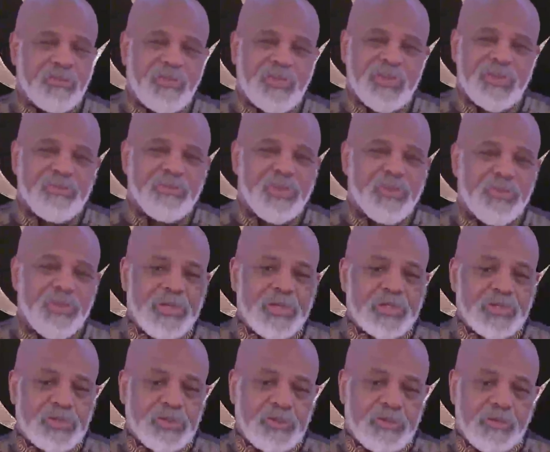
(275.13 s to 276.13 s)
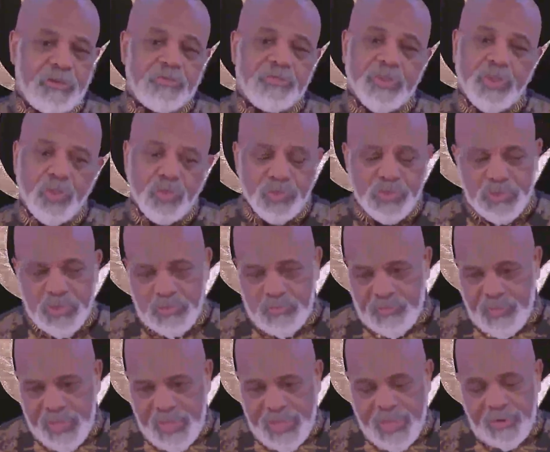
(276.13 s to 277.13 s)
well, maybe I shouldn't have posted
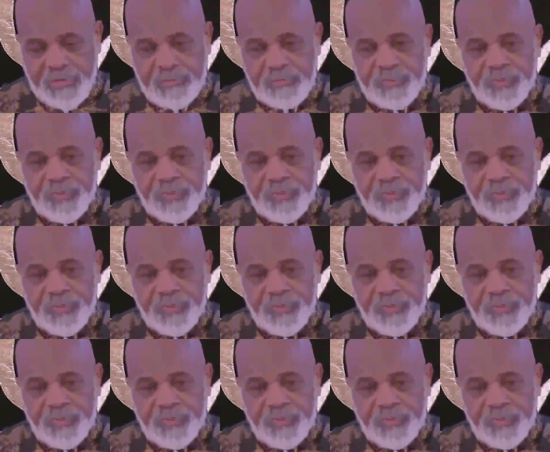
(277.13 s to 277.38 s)
that.